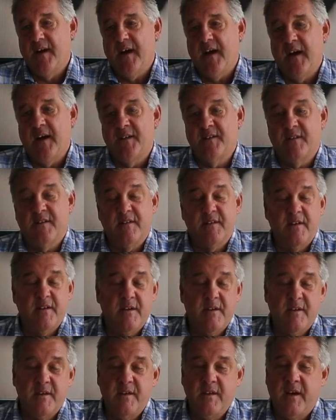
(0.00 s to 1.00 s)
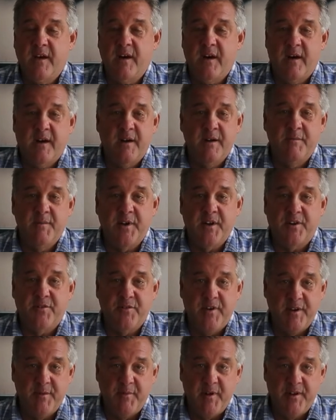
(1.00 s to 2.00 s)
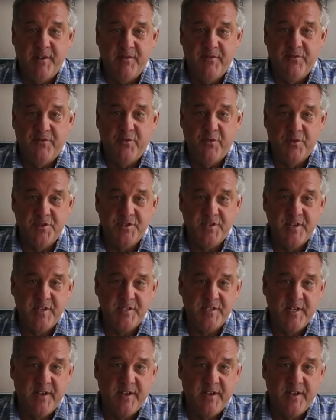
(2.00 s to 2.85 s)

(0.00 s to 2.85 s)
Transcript: And yeah, I'm incredibly fortunate